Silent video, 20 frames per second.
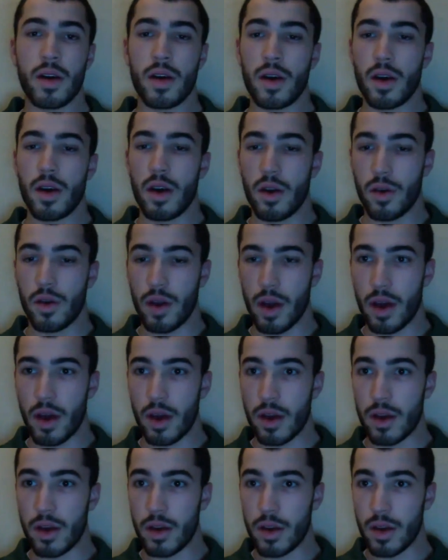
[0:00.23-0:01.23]

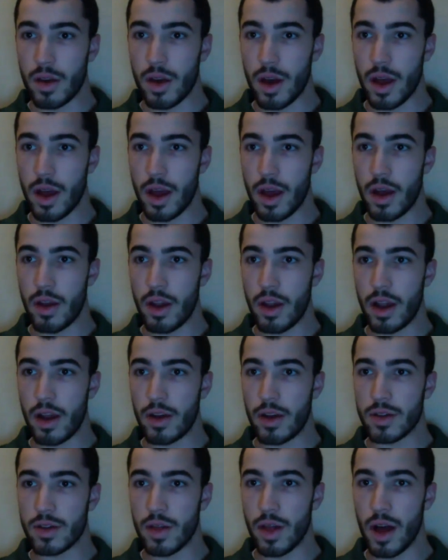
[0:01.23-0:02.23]
Okay, hang on
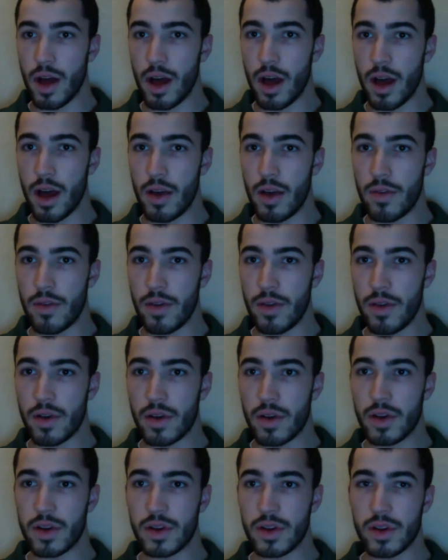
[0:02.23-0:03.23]
air's live.
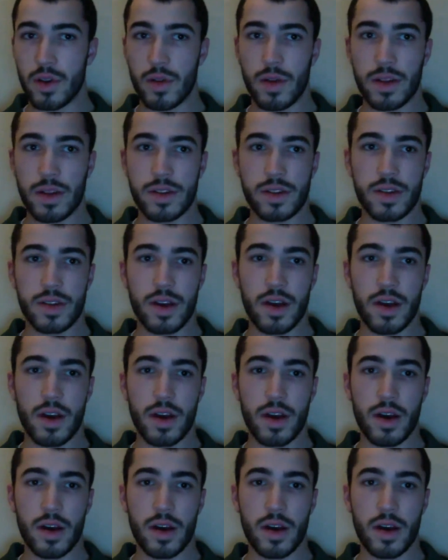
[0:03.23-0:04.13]
So let's how